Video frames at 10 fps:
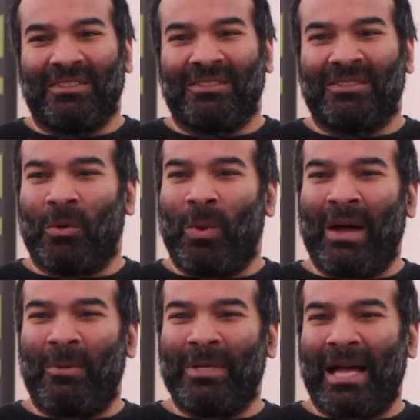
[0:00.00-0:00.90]
So
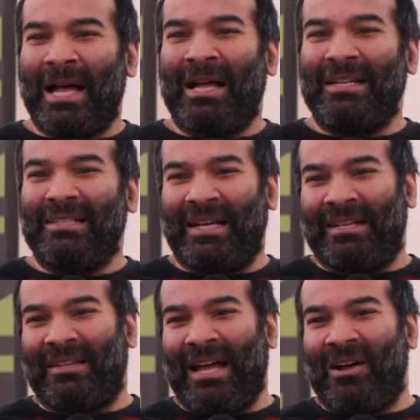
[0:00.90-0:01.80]
why would God not
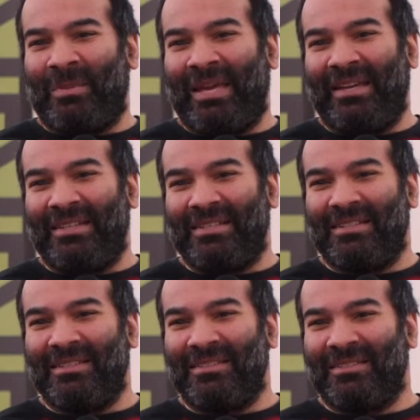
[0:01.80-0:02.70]
allow me
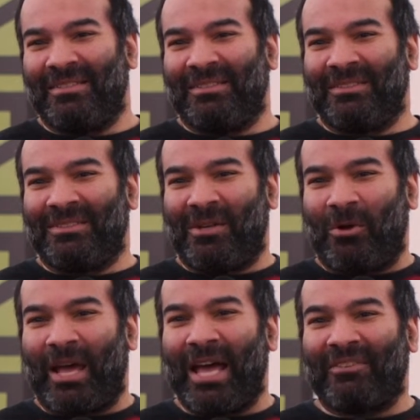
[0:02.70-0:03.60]
to
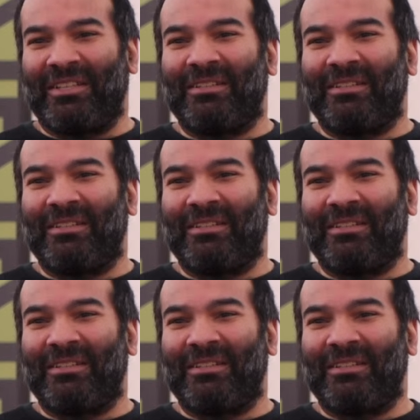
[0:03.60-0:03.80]
go to heaven?